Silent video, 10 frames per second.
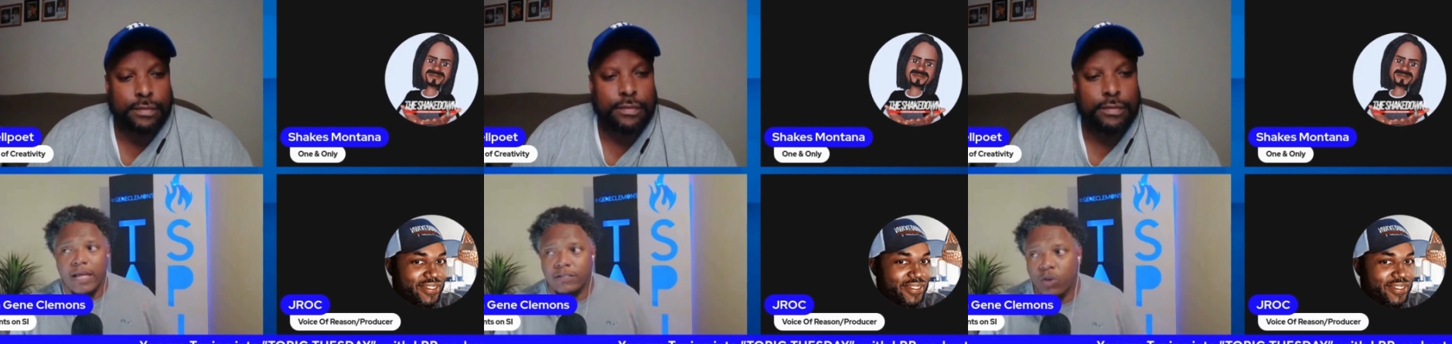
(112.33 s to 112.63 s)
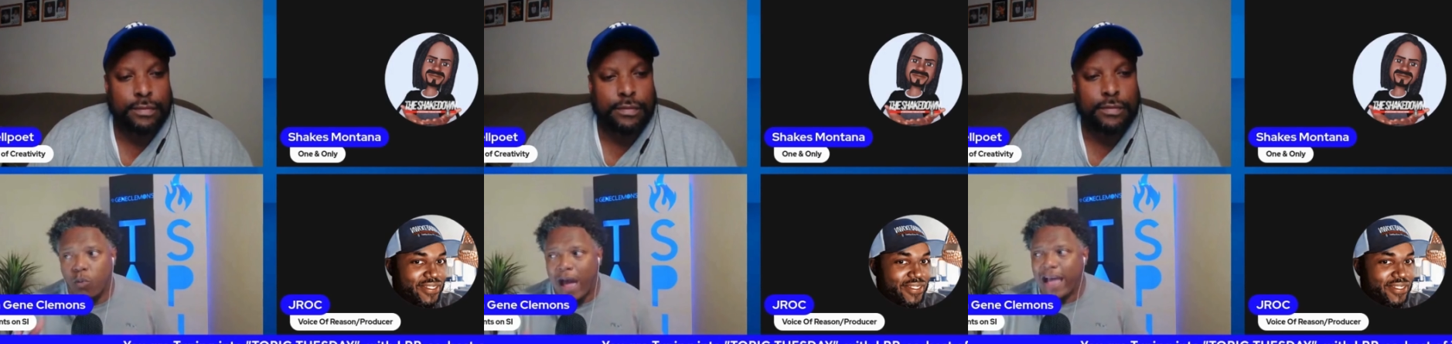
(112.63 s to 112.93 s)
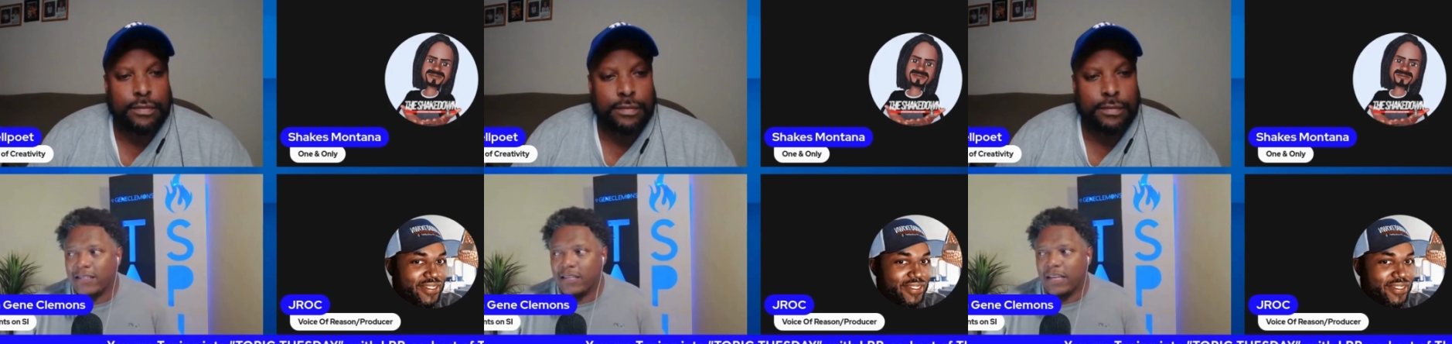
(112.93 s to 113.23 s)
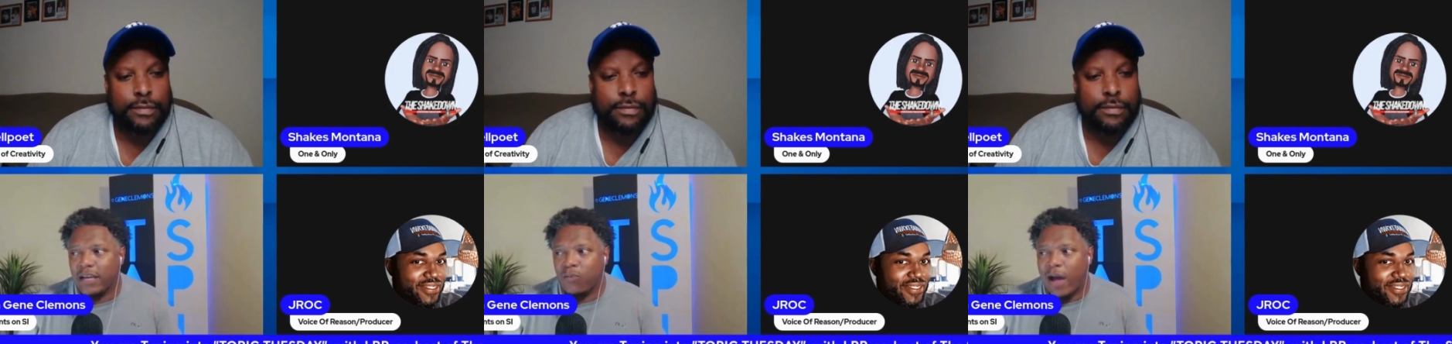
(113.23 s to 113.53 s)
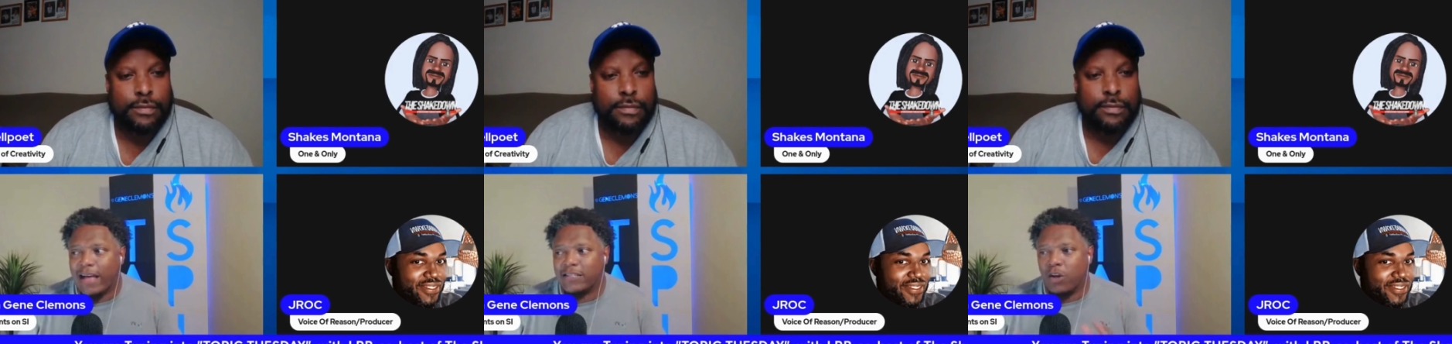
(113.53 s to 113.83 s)
Speaker 1: So why is it
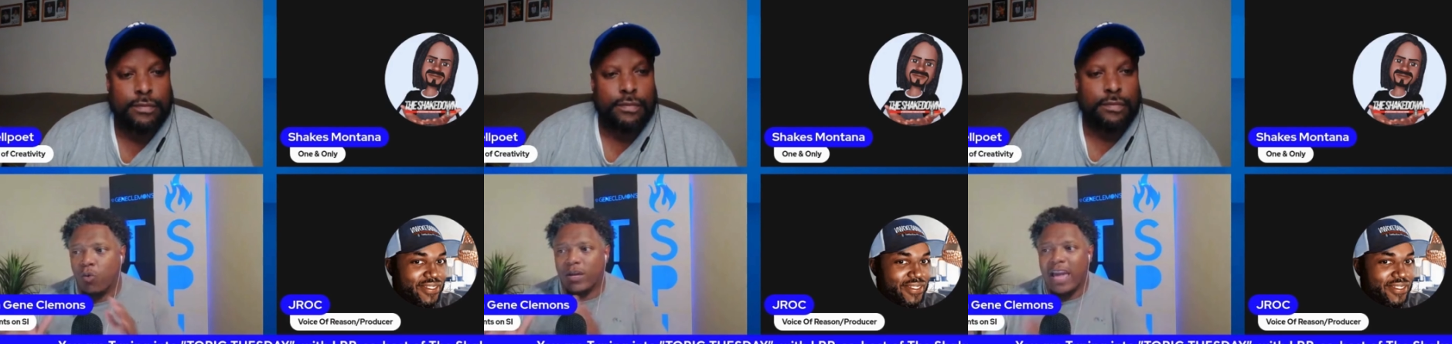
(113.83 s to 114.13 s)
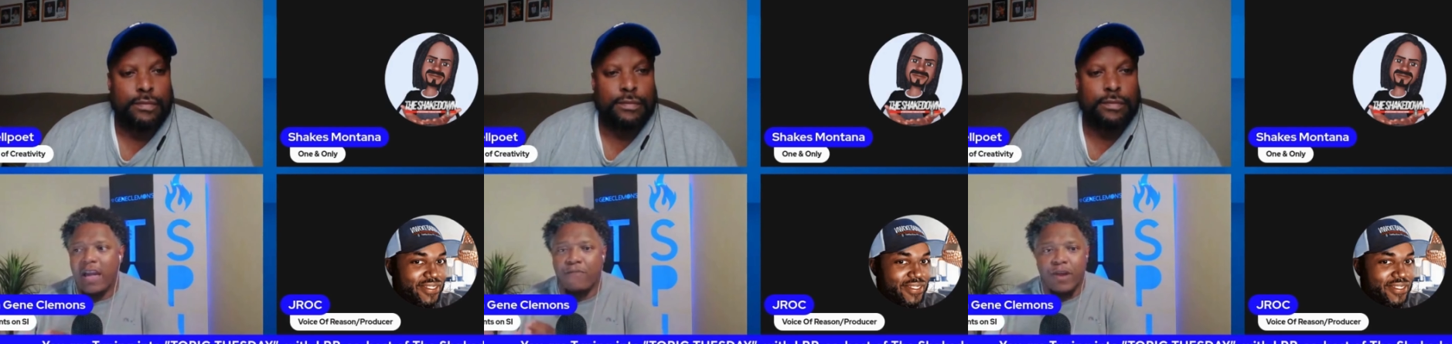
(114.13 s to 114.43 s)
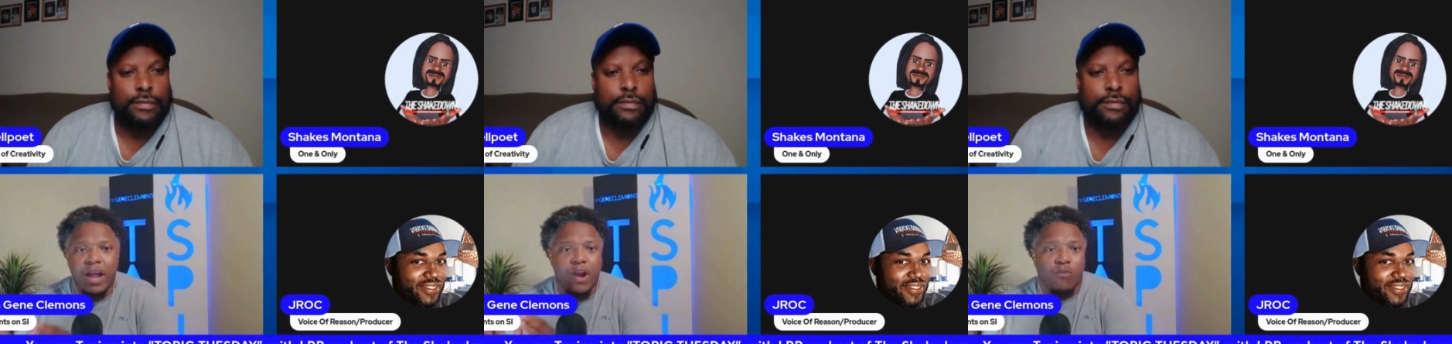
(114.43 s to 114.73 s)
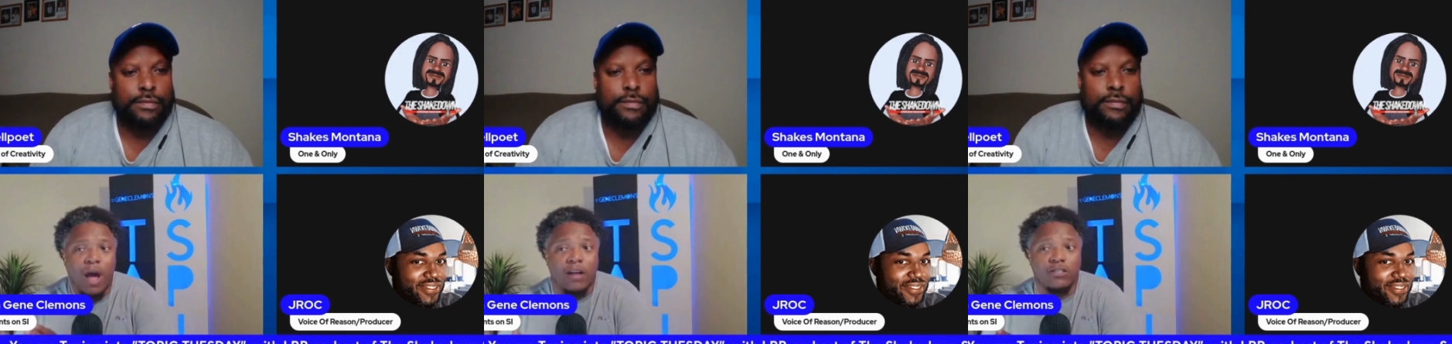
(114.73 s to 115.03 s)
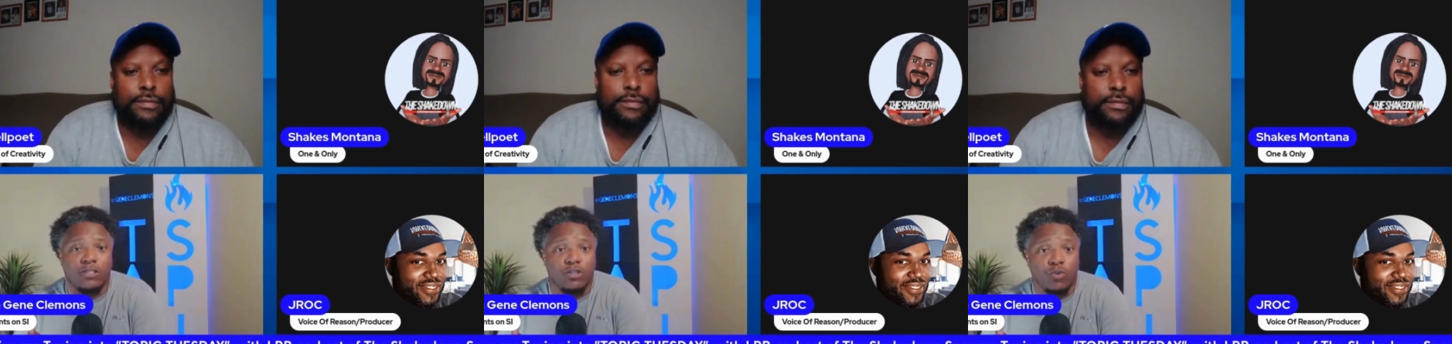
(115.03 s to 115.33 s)
okay for Aaron
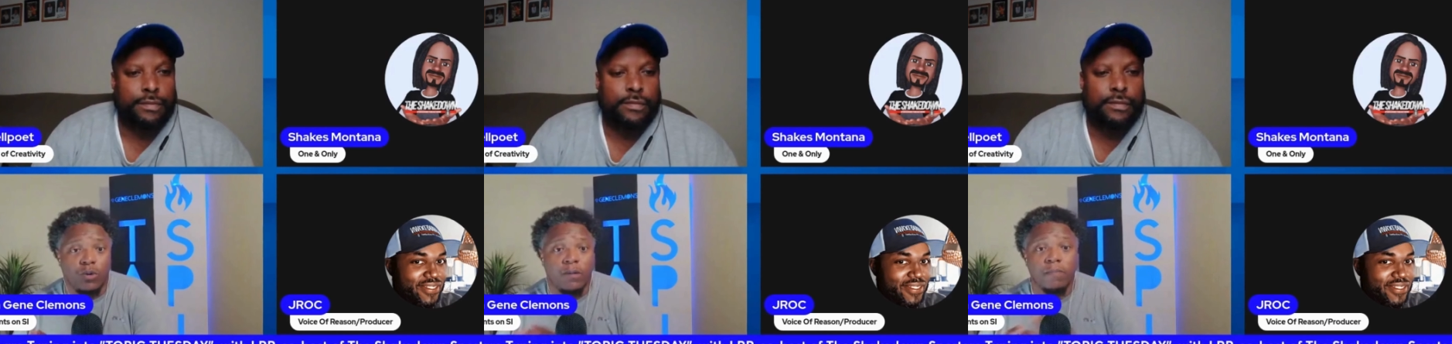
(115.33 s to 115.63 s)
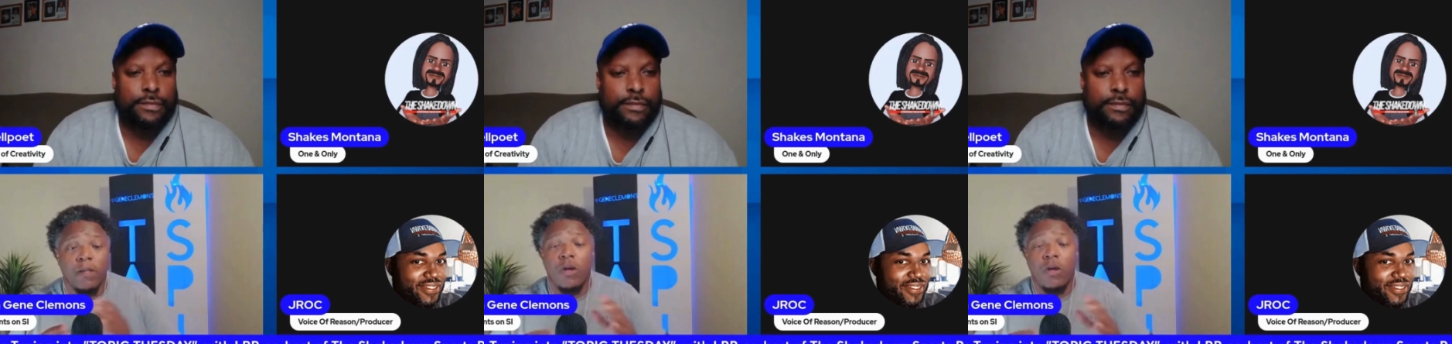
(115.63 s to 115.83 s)
Rodgers to do it?